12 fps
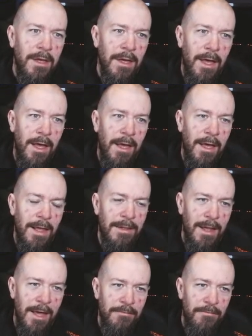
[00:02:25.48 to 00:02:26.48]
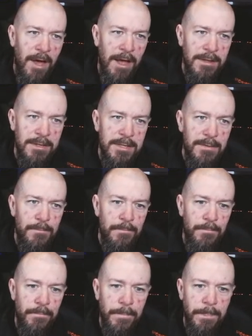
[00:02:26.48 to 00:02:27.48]
and light files.
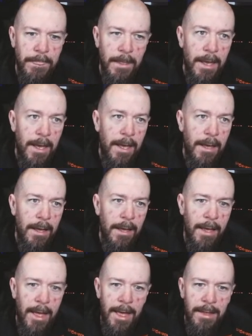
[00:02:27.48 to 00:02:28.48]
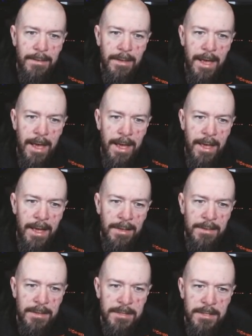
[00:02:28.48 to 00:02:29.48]
And I
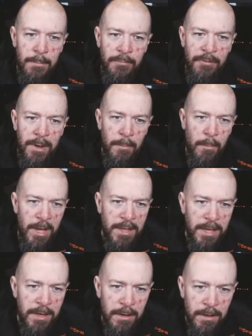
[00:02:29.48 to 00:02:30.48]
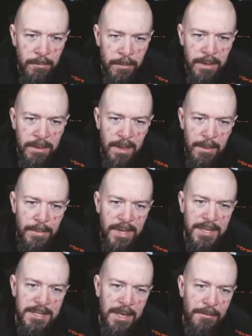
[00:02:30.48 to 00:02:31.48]
had the subframe weighting on with the
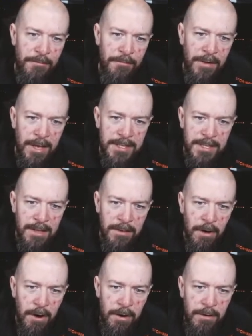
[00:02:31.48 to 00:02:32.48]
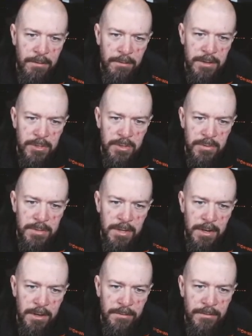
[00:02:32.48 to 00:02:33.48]
PSF SNR. You can choose a
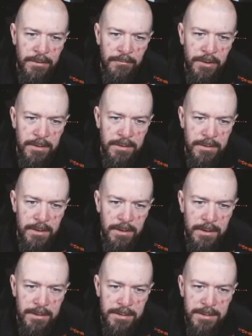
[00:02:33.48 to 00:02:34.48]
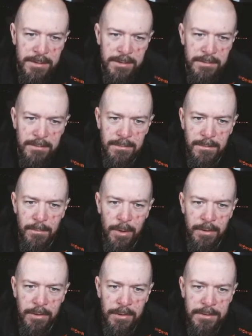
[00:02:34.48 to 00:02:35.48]
lot of different
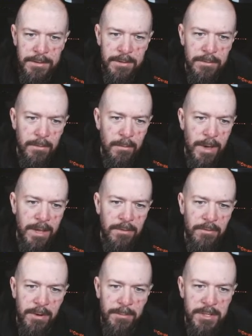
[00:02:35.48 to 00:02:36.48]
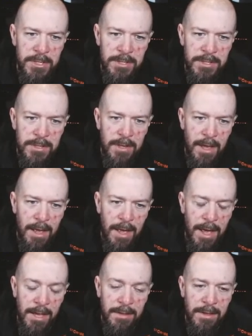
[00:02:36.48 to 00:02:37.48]
models to weight your images. I
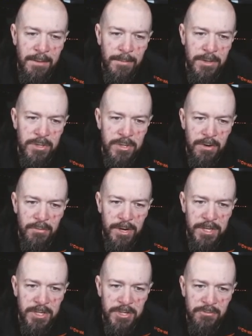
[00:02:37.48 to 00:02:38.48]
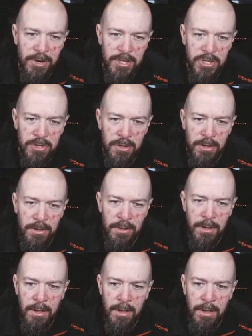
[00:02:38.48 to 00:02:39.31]
had image registration on